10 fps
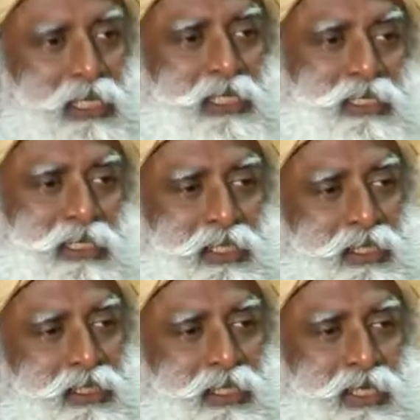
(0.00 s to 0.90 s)
that is
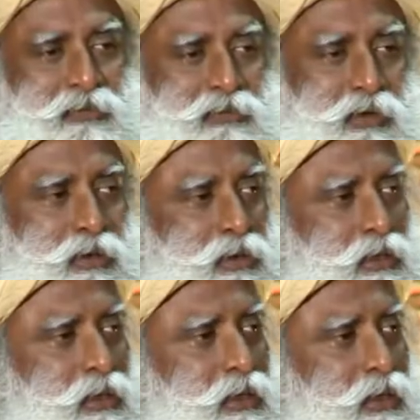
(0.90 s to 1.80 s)
necessary for
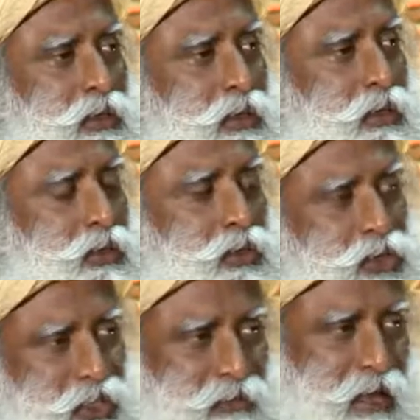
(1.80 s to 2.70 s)
your
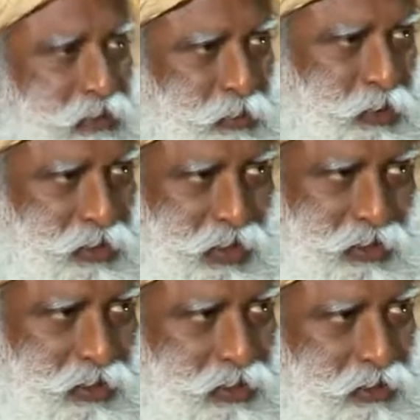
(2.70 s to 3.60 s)
survival
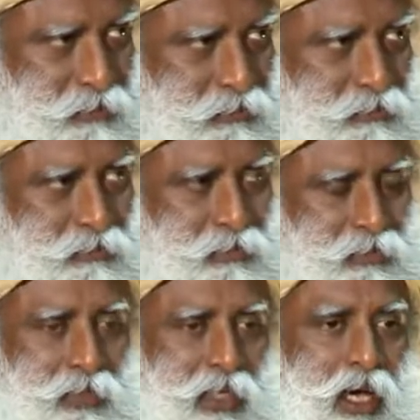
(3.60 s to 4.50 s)
process.
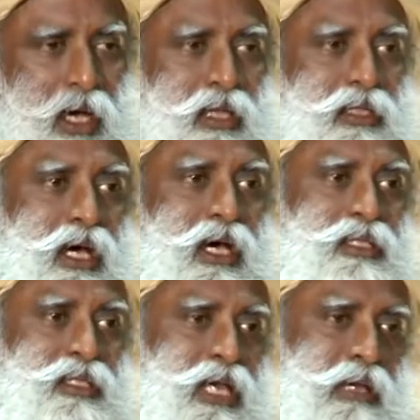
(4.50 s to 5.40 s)
The
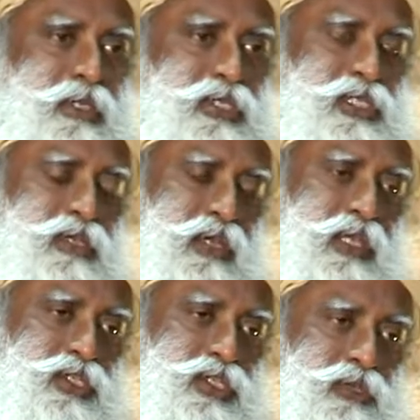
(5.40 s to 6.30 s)
other dimensions of
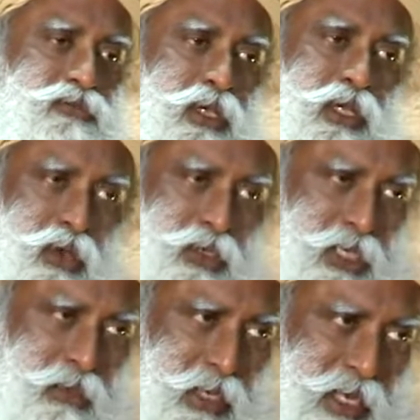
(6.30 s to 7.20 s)
energy will not
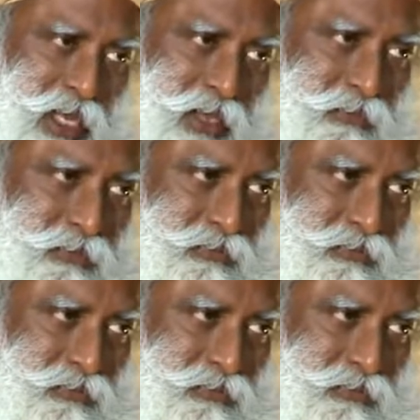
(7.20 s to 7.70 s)
come alive